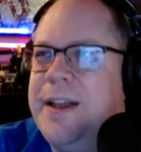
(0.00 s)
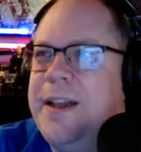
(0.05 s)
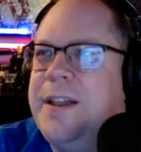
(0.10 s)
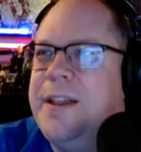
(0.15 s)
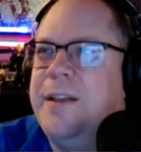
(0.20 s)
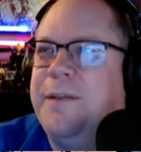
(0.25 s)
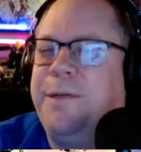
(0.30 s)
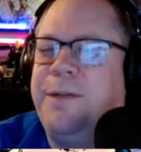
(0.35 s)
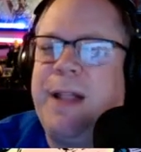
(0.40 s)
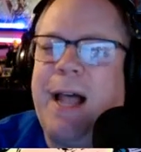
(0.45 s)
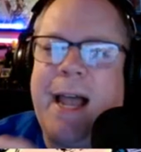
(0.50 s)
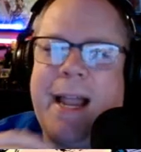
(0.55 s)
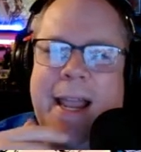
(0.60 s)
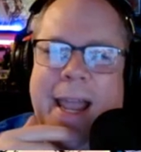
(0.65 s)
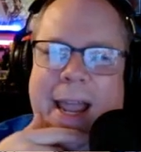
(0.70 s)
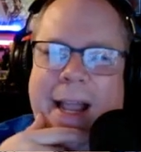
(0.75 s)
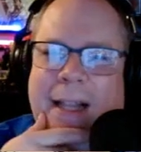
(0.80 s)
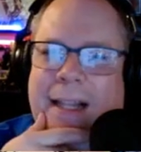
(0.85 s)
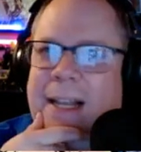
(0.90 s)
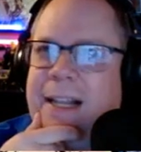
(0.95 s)
the flying
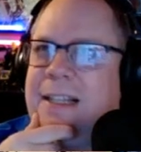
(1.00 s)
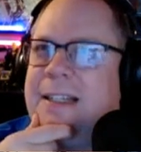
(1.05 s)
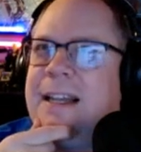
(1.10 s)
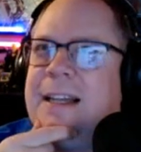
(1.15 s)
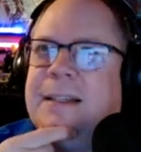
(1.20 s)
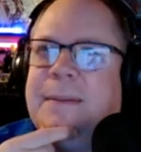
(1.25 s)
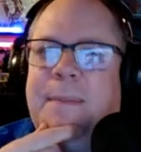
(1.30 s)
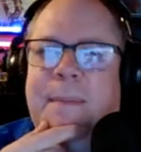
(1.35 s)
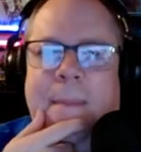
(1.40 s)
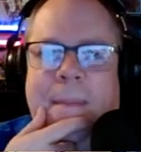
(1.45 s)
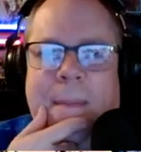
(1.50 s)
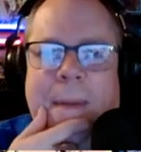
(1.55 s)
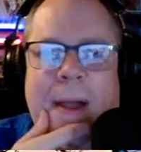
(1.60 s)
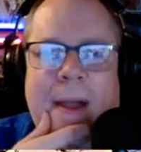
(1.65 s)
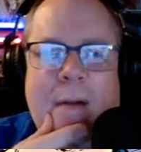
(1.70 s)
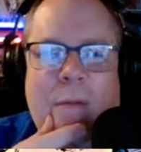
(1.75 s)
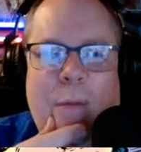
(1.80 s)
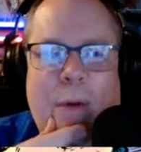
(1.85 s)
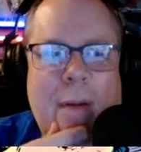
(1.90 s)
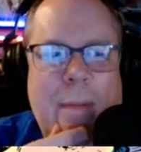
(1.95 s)
alien says, "Hmm,
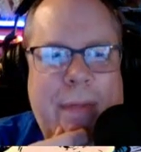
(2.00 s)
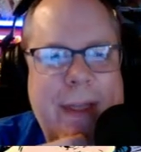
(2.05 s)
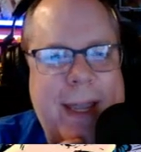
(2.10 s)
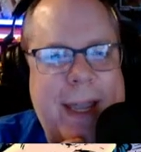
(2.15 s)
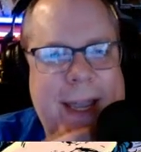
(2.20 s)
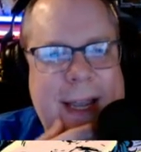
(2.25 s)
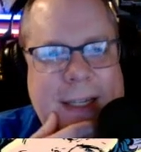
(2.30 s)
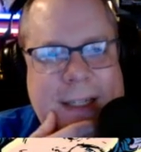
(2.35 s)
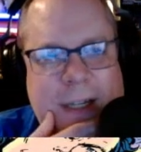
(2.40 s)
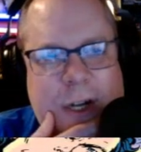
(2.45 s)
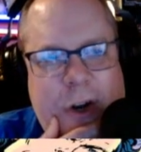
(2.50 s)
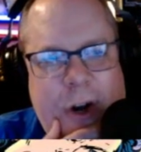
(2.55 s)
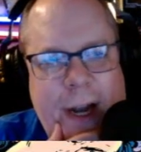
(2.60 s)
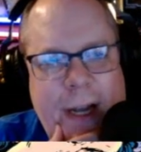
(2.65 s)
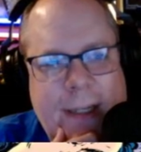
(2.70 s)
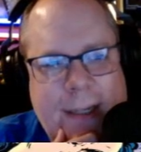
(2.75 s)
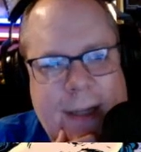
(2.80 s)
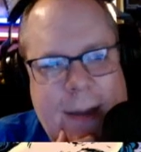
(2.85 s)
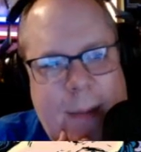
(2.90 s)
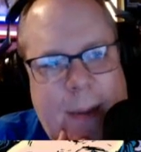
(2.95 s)
what I'm thinking is
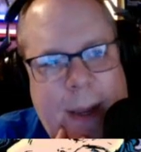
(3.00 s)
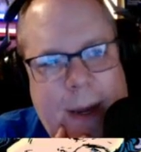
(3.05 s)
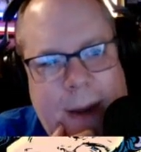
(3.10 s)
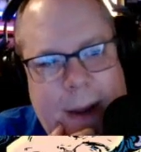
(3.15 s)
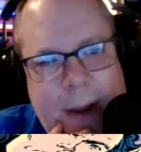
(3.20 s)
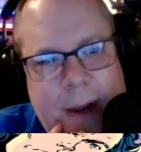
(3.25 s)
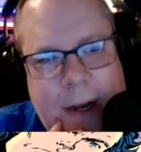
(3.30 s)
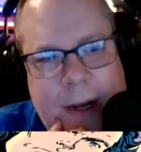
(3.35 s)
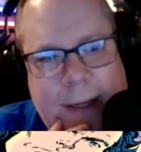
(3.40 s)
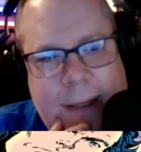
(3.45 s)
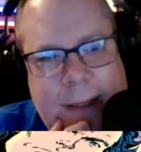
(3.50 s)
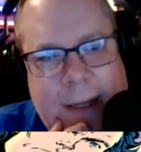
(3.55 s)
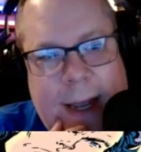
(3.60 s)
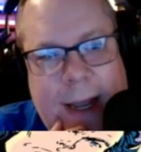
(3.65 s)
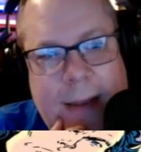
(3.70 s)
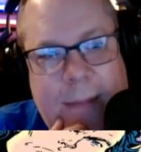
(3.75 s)
crazy, but yeah,